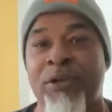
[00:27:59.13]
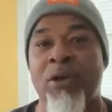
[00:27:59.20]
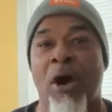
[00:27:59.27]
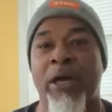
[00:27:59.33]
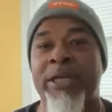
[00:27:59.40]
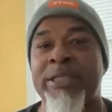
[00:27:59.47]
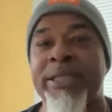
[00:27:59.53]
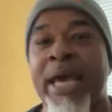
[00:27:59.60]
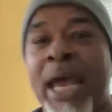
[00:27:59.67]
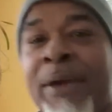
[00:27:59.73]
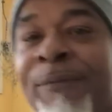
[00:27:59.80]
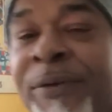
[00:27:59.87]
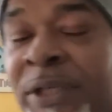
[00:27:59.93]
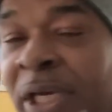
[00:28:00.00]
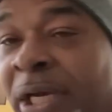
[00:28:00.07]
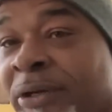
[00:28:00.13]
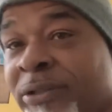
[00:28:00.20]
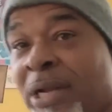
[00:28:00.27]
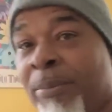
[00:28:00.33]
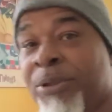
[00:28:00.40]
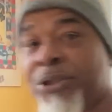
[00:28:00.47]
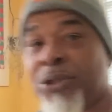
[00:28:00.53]
y'all this game for years, and
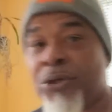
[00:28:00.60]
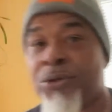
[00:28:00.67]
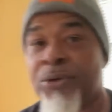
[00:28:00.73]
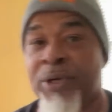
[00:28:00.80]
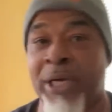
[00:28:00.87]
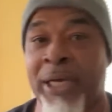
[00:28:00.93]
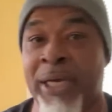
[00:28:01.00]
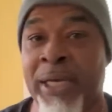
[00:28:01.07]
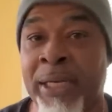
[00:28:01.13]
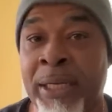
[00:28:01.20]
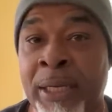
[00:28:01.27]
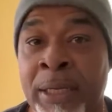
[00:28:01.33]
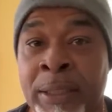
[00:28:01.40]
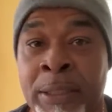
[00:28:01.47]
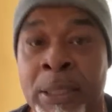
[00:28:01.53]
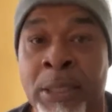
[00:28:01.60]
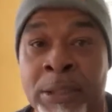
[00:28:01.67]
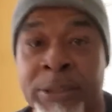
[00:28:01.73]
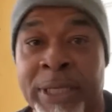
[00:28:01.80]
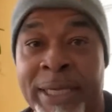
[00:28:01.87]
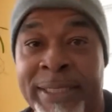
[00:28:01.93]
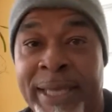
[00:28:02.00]
I'm gonna show you again.
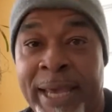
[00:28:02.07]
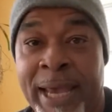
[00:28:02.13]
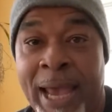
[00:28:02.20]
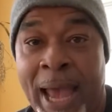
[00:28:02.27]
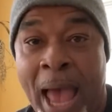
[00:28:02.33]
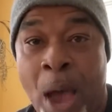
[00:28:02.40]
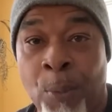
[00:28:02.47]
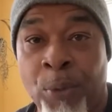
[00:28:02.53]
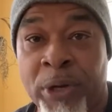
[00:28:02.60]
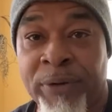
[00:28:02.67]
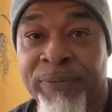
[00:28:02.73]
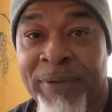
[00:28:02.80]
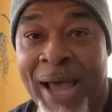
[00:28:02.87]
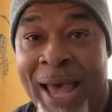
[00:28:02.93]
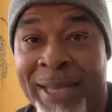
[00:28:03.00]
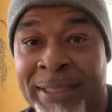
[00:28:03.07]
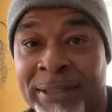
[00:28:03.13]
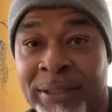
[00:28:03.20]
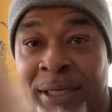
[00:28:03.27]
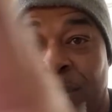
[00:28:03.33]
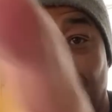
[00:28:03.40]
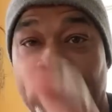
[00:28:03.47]
Say, yeah, I would have gotten
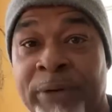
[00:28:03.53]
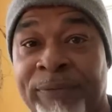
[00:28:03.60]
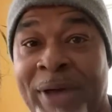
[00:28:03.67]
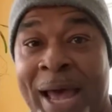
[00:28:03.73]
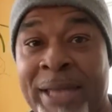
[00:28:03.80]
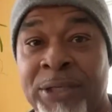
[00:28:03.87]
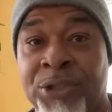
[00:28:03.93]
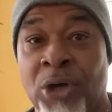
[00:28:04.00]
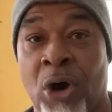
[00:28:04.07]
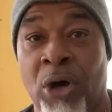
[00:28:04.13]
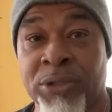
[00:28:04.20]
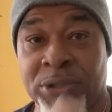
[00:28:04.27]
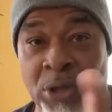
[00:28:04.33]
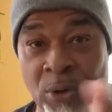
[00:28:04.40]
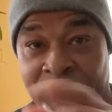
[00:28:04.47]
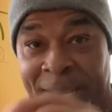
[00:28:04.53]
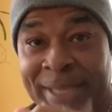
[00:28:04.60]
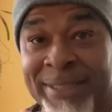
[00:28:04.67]
it would have gotten tossed. Okay,